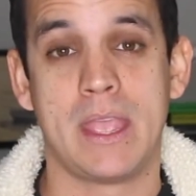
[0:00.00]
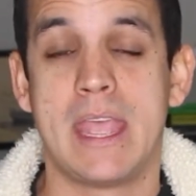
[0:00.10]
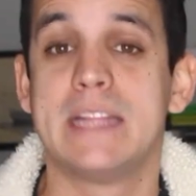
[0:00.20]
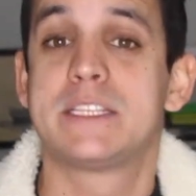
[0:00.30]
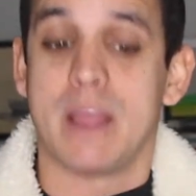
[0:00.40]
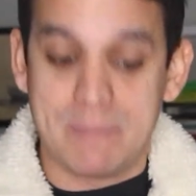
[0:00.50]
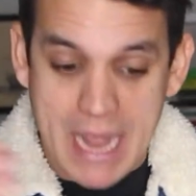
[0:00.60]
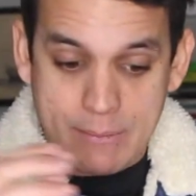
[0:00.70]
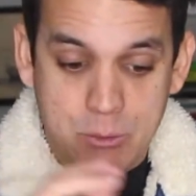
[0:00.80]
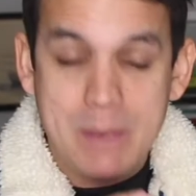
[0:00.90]
And
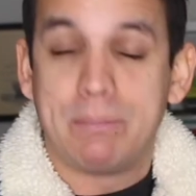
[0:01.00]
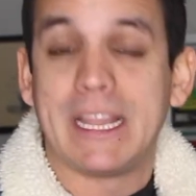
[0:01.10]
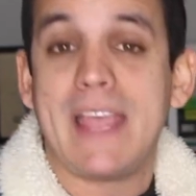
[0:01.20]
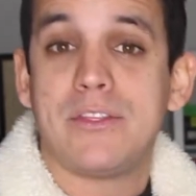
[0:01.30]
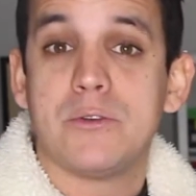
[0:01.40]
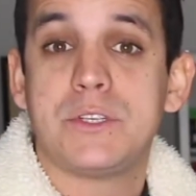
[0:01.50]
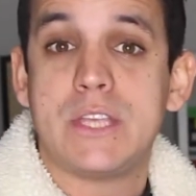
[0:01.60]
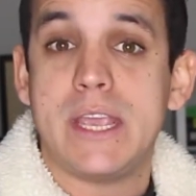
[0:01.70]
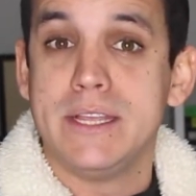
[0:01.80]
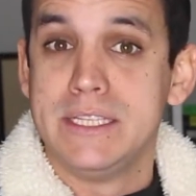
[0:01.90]
sometimes we plant those
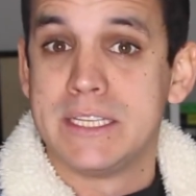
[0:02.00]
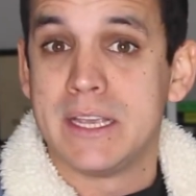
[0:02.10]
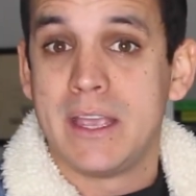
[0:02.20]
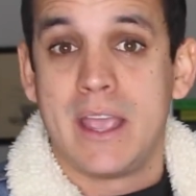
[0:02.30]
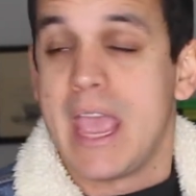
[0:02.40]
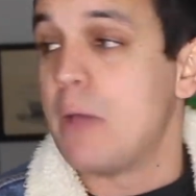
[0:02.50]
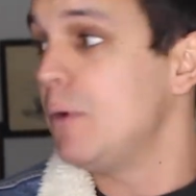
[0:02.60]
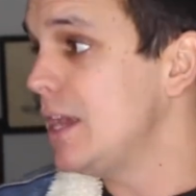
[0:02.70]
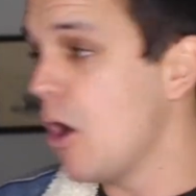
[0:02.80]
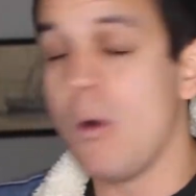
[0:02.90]
seeds and
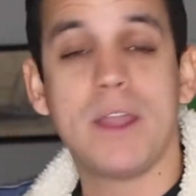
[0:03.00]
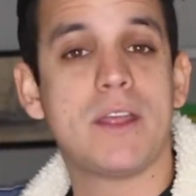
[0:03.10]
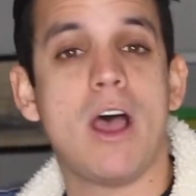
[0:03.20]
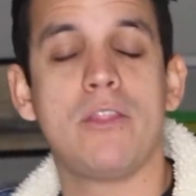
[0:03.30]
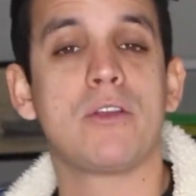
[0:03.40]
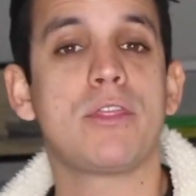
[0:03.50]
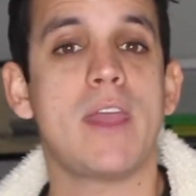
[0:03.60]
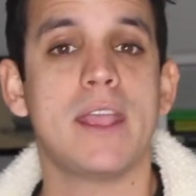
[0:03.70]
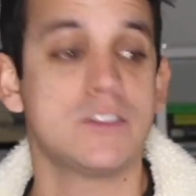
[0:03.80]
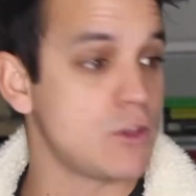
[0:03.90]
we go on to other
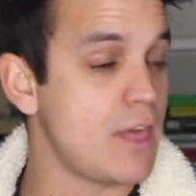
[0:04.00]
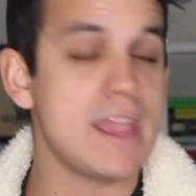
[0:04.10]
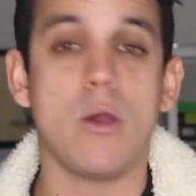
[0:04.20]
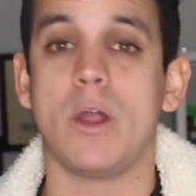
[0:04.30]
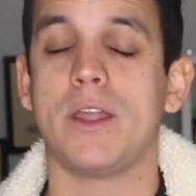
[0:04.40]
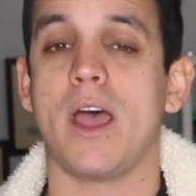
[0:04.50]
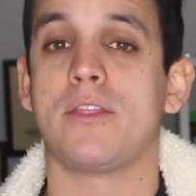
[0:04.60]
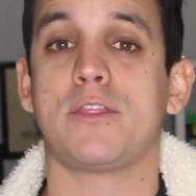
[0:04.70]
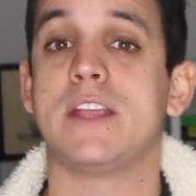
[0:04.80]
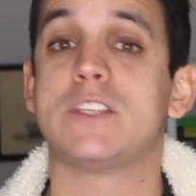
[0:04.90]
things, or they go on to
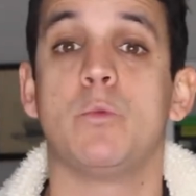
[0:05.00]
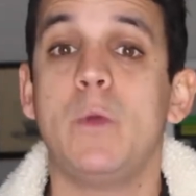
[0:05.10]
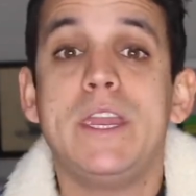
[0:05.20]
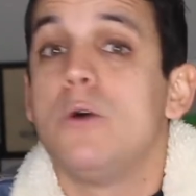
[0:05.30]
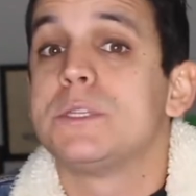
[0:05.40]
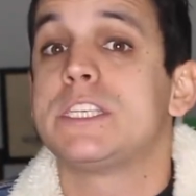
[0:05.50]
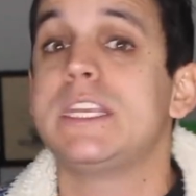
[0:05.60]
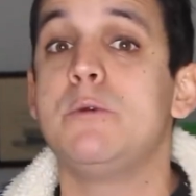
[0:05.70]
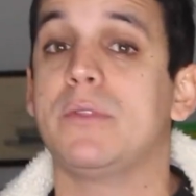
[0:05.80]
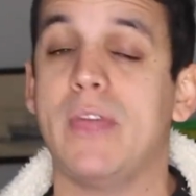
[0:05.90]
other things, and we don't
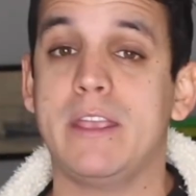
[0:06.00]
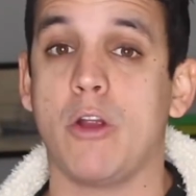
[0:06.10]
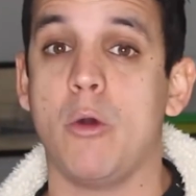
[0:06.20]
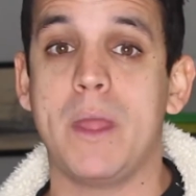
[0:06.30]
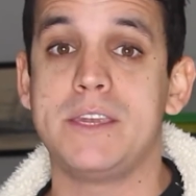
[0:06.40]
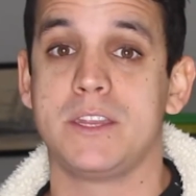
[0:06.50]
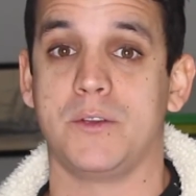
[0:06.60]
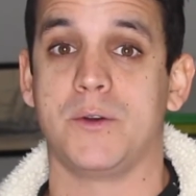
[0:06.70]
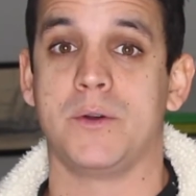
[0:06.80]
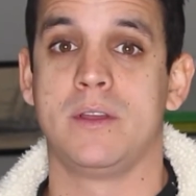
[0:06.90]
see what they grow
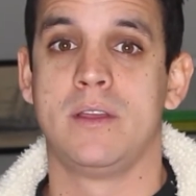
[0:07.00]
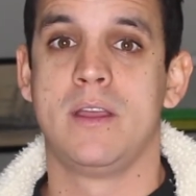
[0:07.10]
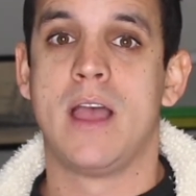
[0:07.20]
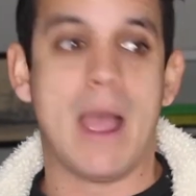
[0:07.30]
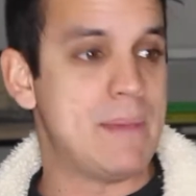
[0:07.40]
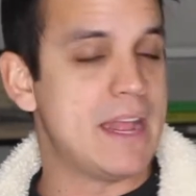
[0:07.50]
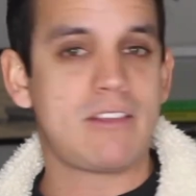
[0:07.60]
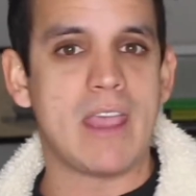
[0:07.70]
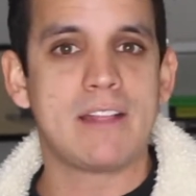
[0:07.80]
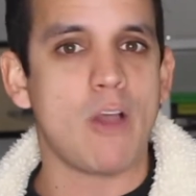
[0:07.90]
into. I mean,
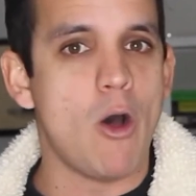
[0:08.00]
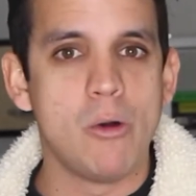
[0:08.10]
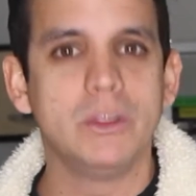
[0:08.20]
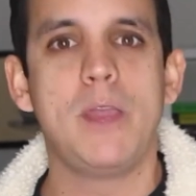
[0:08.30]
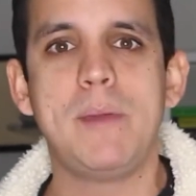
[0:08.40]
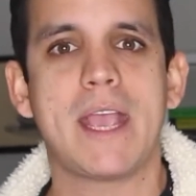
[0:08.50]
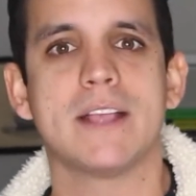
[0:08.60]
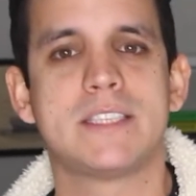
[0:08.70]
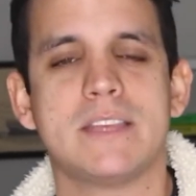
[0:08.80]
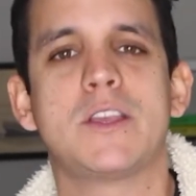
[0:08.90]
it's only
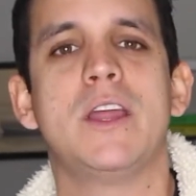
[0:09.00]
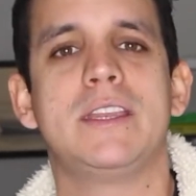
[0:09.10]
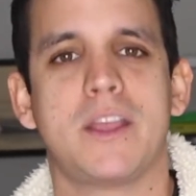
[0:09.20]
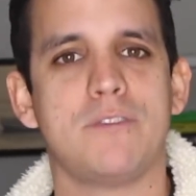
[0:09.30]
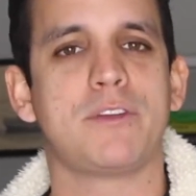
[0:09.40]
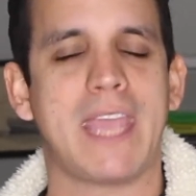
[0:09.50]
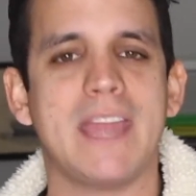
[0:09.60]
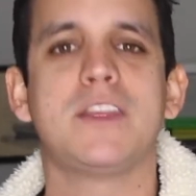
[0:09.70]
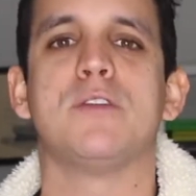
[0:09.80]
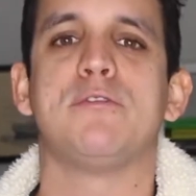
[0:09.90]
because this kid
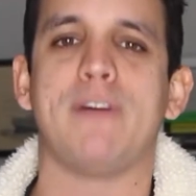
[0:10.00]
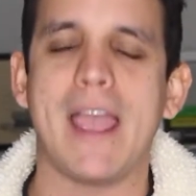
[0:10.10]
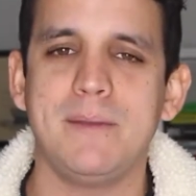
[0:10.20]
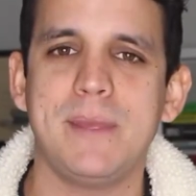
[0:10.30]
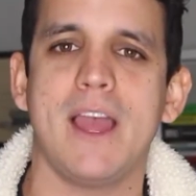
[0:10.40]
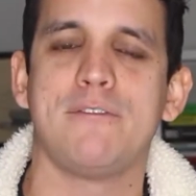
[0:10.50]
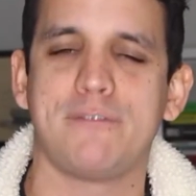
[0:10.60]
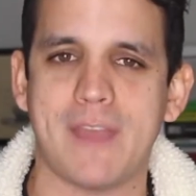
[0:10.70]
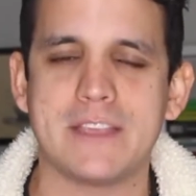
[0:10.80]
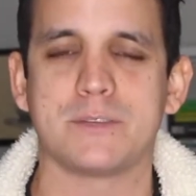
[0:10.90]
could find me on
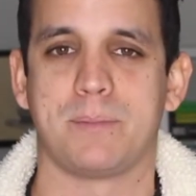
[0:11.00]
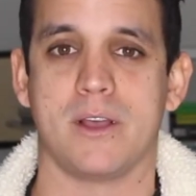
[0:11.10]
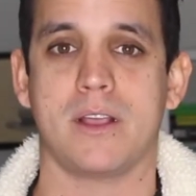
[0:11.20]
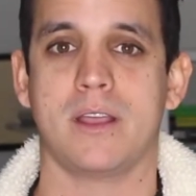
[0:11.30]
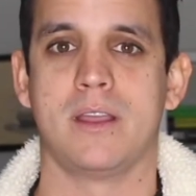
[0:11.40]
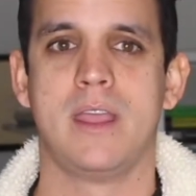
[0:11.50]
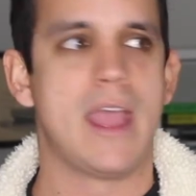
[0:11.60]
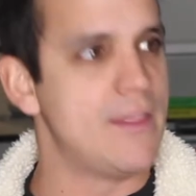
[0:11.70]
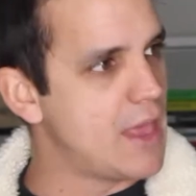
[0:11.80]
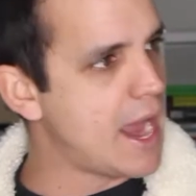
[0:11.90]
Facebook,
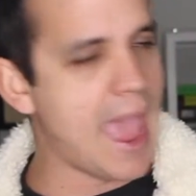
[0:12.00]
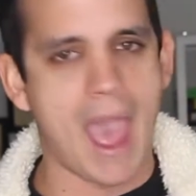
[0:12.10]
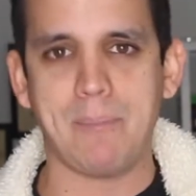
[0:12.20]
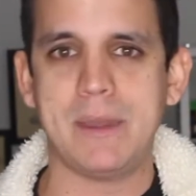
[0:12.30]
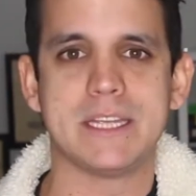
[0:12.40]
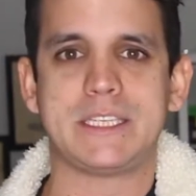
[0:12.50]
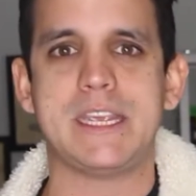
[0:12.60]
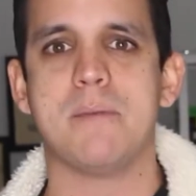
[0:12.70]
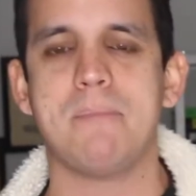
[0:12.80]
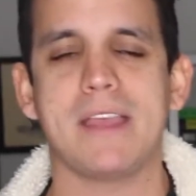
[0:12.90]
and then I happened to
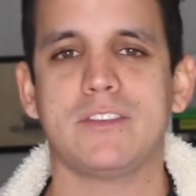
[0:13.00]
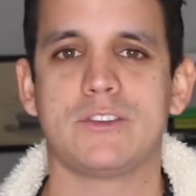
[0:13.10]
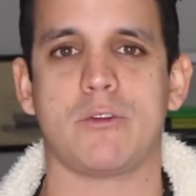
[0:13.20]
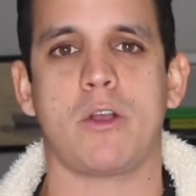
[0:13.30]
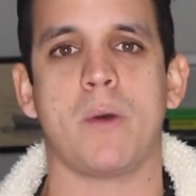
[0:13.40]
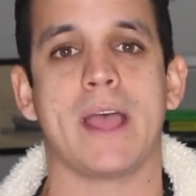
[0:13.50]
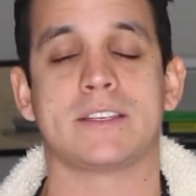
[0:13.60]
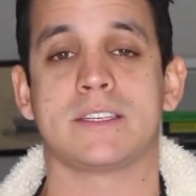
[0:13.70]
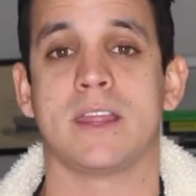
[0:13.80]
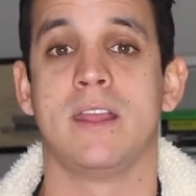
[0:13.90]
see a message
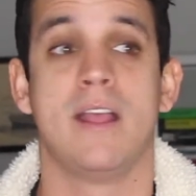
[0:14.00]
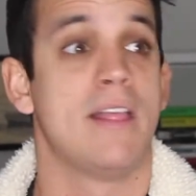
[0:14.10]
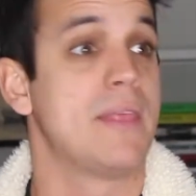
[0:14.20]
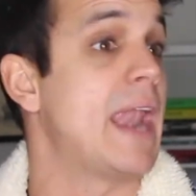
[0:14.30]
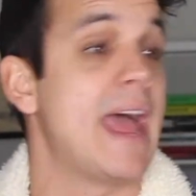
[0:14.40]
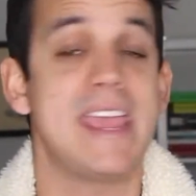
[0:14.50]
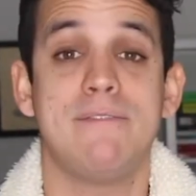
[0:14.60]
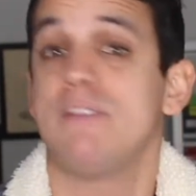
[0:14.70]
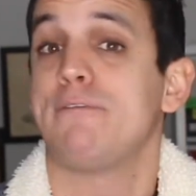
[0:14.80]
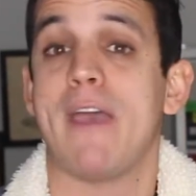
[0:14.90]
request, that I
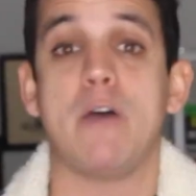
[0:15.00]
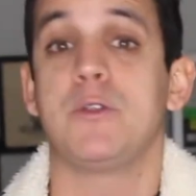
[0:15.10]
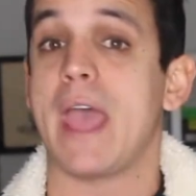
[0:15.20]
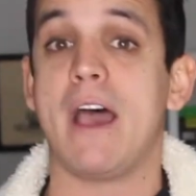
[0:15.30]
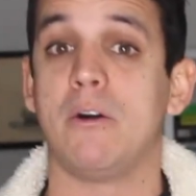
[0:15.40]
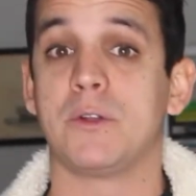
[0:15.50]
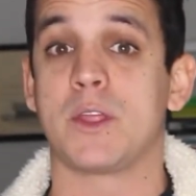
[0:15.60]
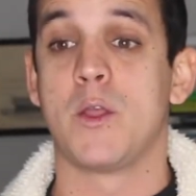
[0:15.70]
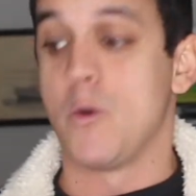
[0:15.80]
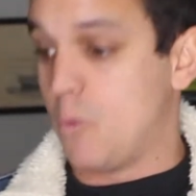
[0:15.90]
even found out
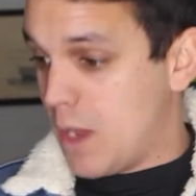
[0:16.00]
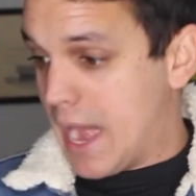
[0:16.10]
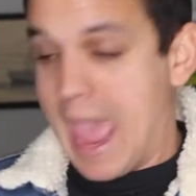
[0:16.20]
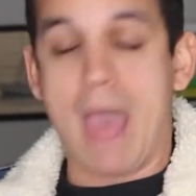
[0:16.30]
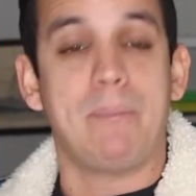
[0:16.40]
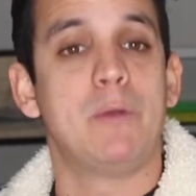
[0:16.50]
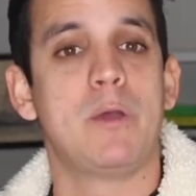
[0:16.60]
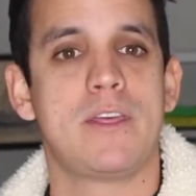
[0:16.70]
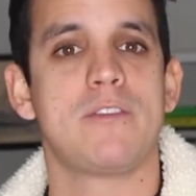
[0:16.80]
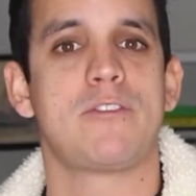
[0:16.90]
what happened
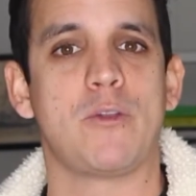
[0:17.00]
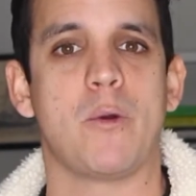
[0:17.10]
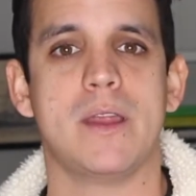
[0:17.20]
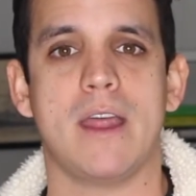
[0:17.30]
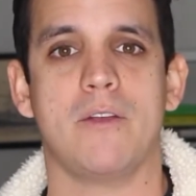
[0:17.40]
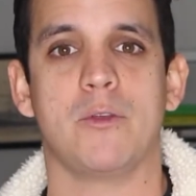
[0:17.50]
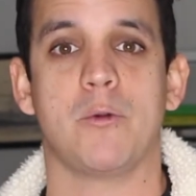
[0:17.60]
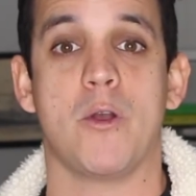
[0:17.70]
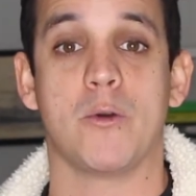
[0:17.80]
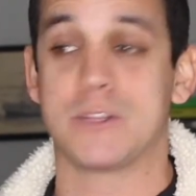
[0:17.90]
with his story down the
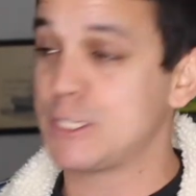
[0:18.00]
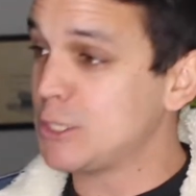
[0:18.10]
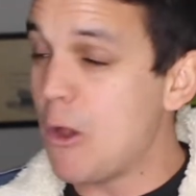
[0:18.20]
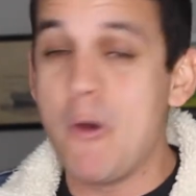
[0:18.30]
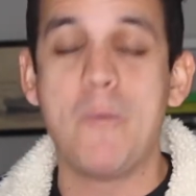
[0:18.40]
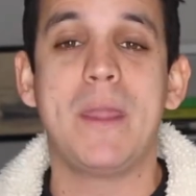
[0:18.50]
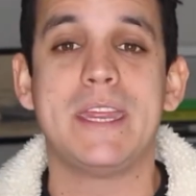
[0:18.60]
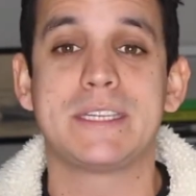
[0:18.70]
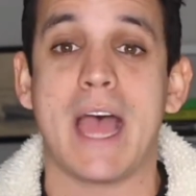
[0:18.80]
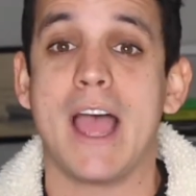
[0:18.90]
road. So many
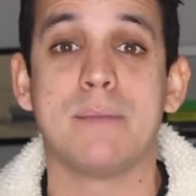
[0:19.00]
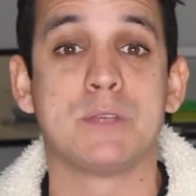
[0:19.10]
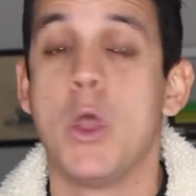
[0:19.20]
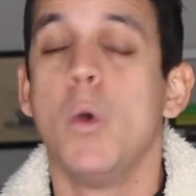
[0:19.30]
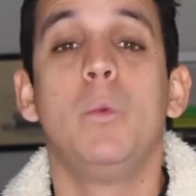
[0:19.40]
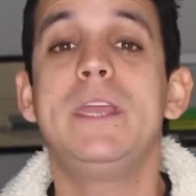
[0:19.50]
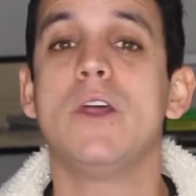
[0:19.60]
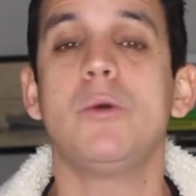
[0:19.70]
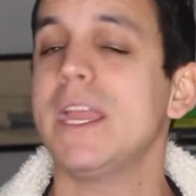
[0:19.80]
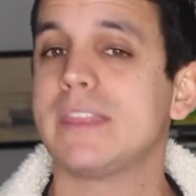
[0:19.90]
times we
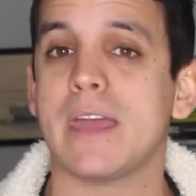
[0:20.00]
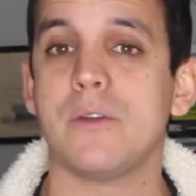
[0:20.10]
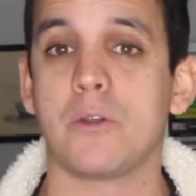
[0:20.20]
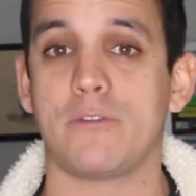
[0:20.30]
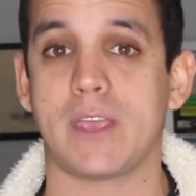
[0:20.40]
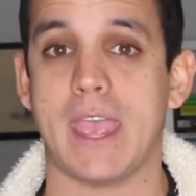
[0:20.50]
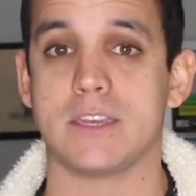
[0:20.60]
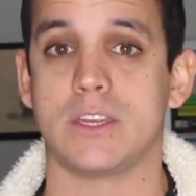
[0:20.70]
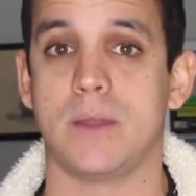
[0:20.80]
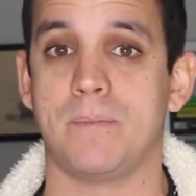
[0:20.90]
don't get that
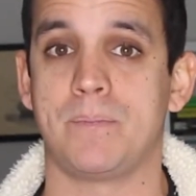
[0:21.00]
notification.